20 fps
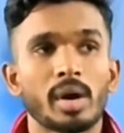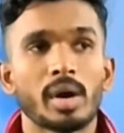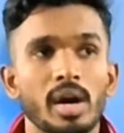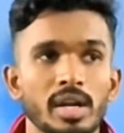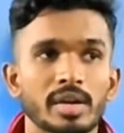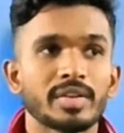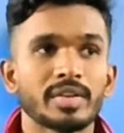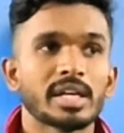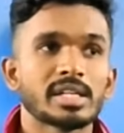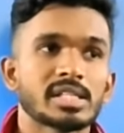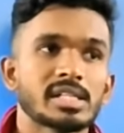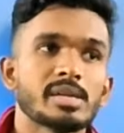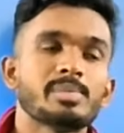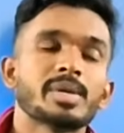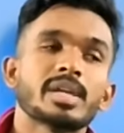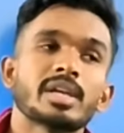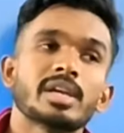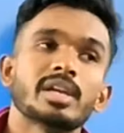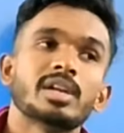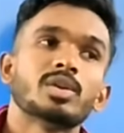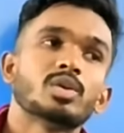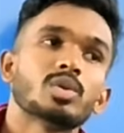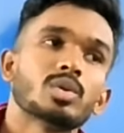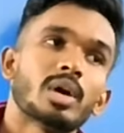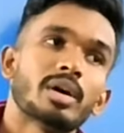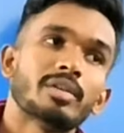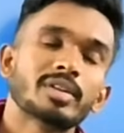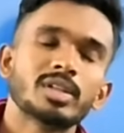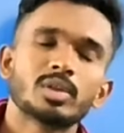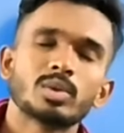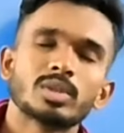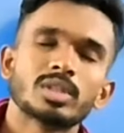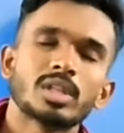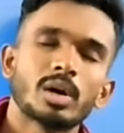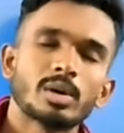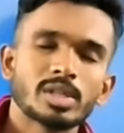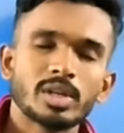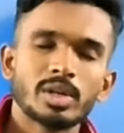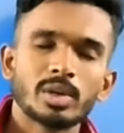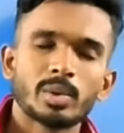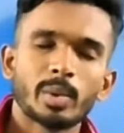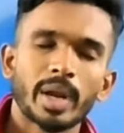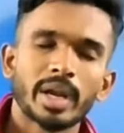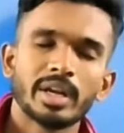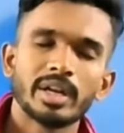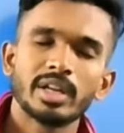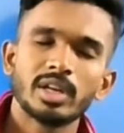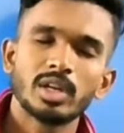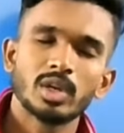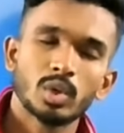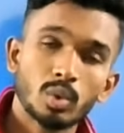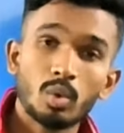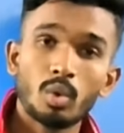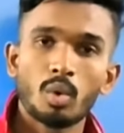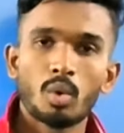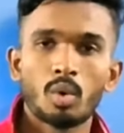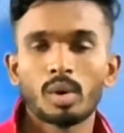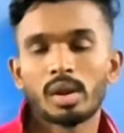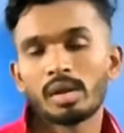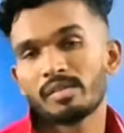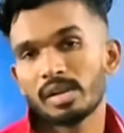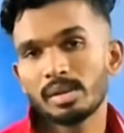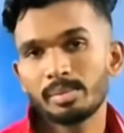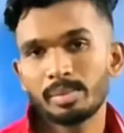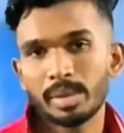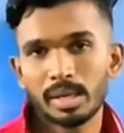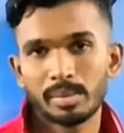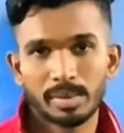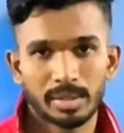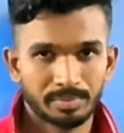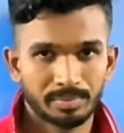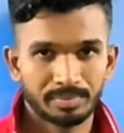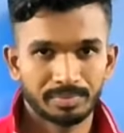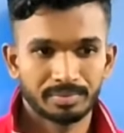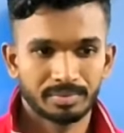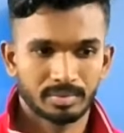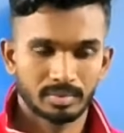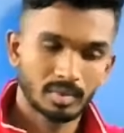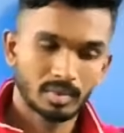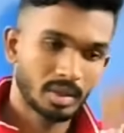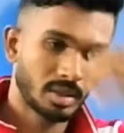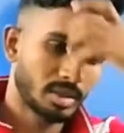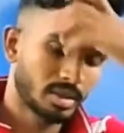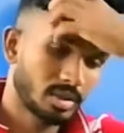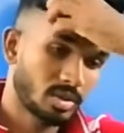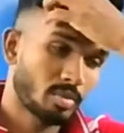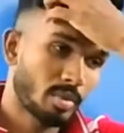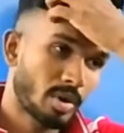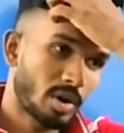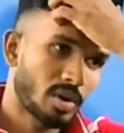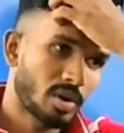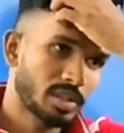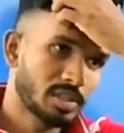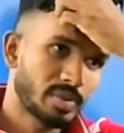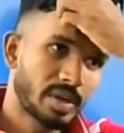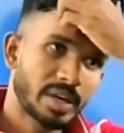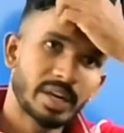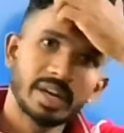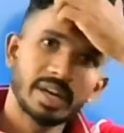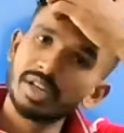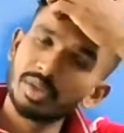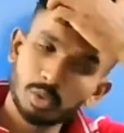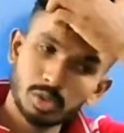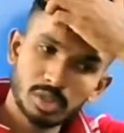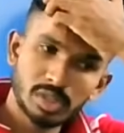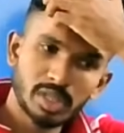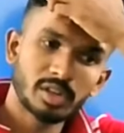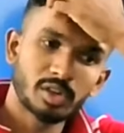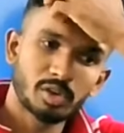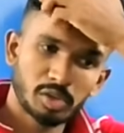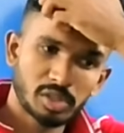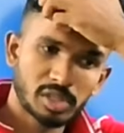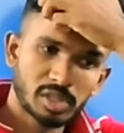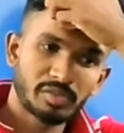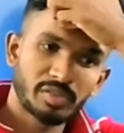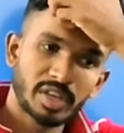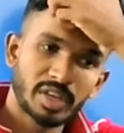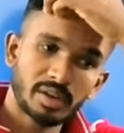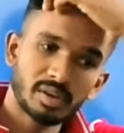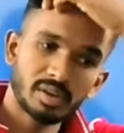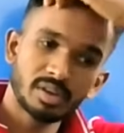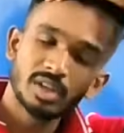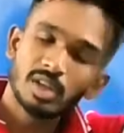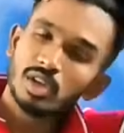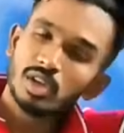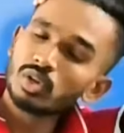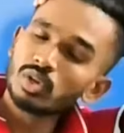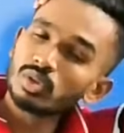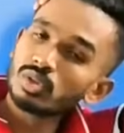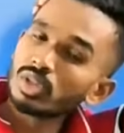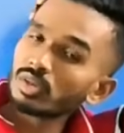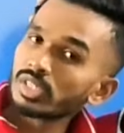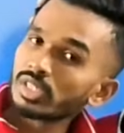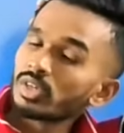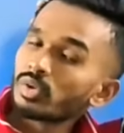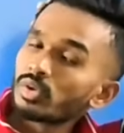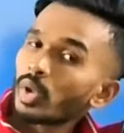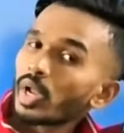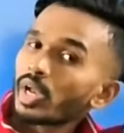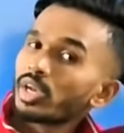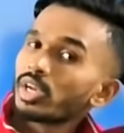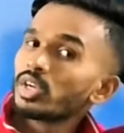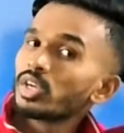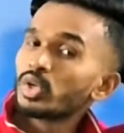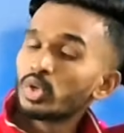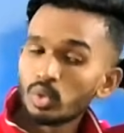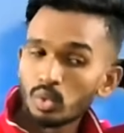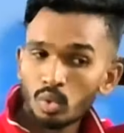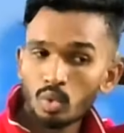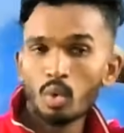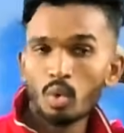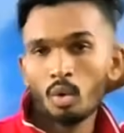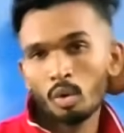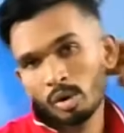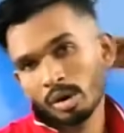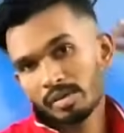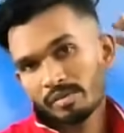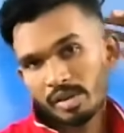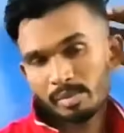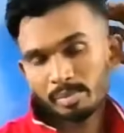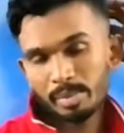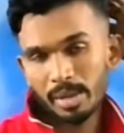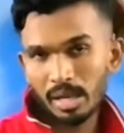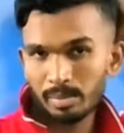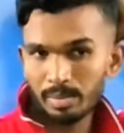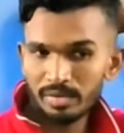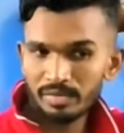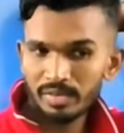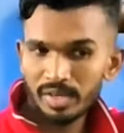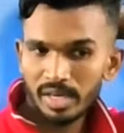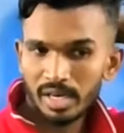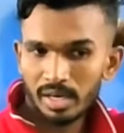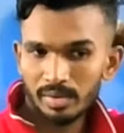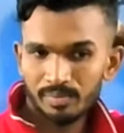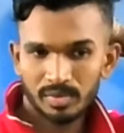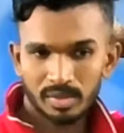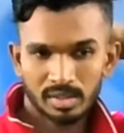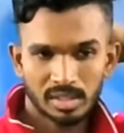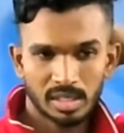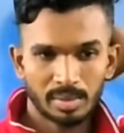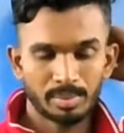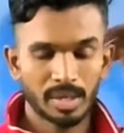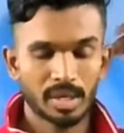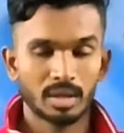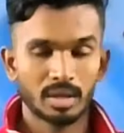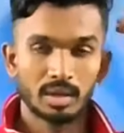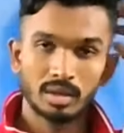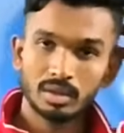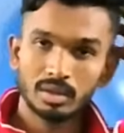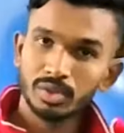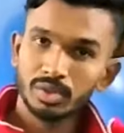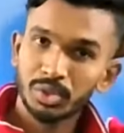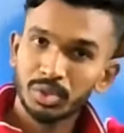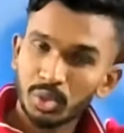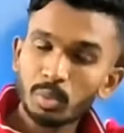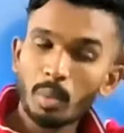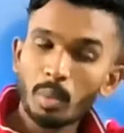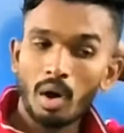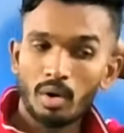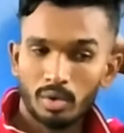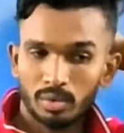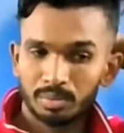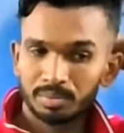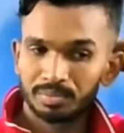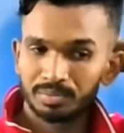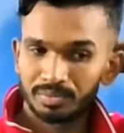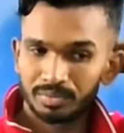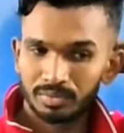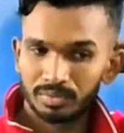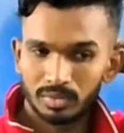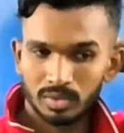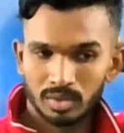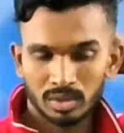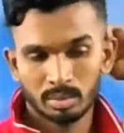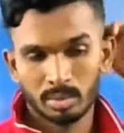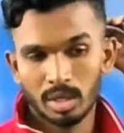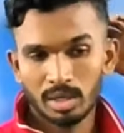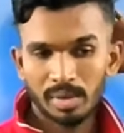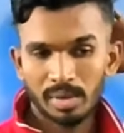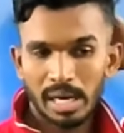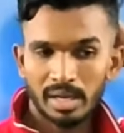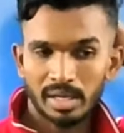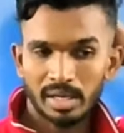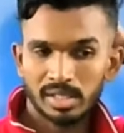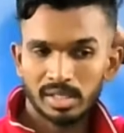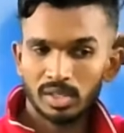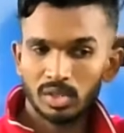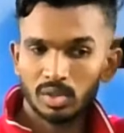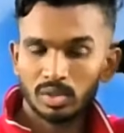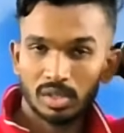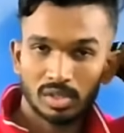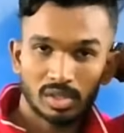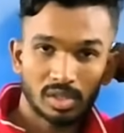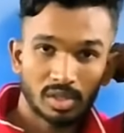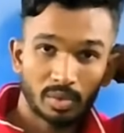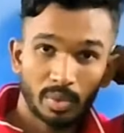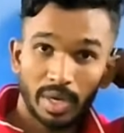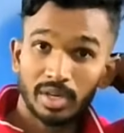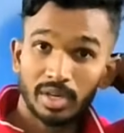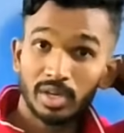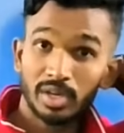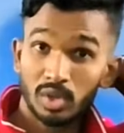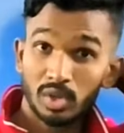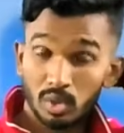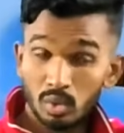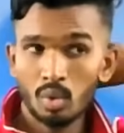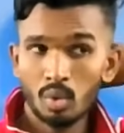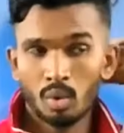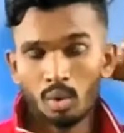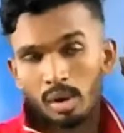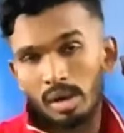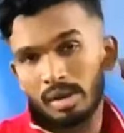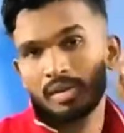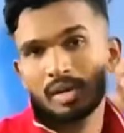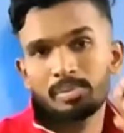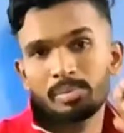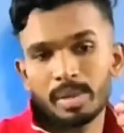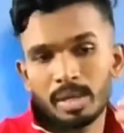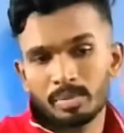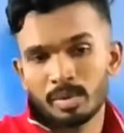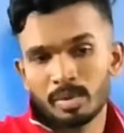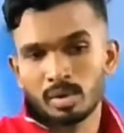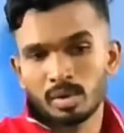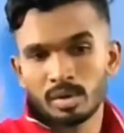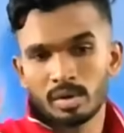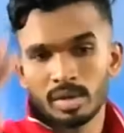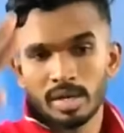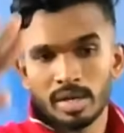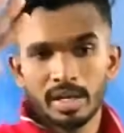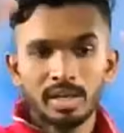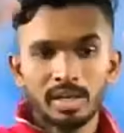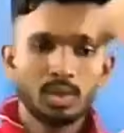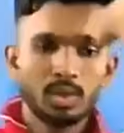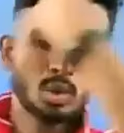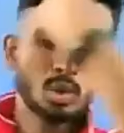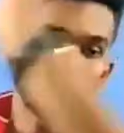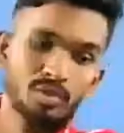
we are stepping into our 2022 O-level paper. Tomorrow is what, the Tuesday, and Tuesday we have 2022 O-level paper. We are stepping tomorrow. Tomorrow we are touching 2022 O-level paper. Already 2 full